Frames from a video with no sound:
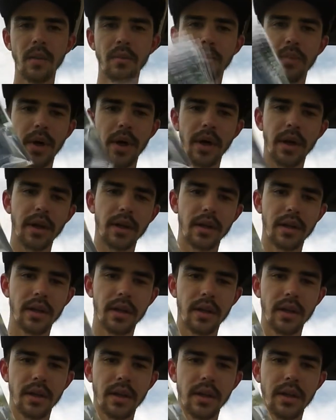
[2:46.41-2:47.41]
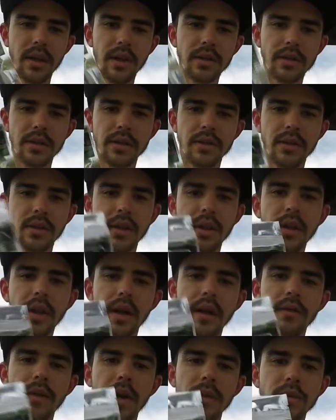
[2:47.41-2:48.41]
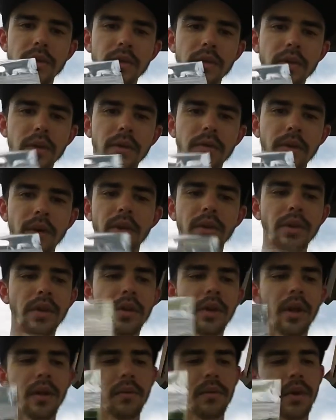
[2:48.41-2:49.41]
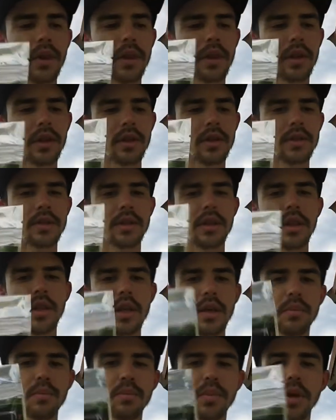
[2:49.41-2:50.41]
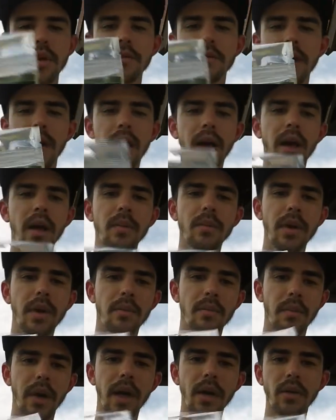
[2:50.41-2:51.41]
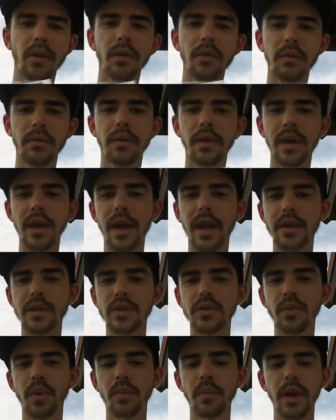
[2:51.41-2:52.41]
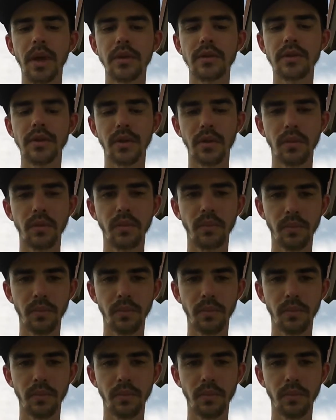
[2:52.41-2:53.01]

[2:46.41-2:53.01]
But this is something that I've absolutely fallen in love with, is the Bee Vibe Micro Finesse swim bait. So